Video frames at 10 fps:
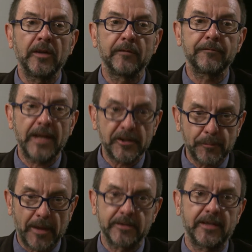of
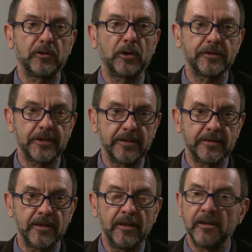Flashback
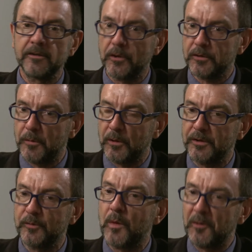Technologies. Dr.
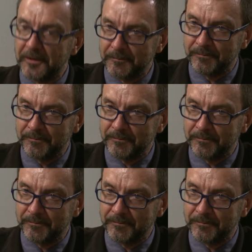Moulton, welcome.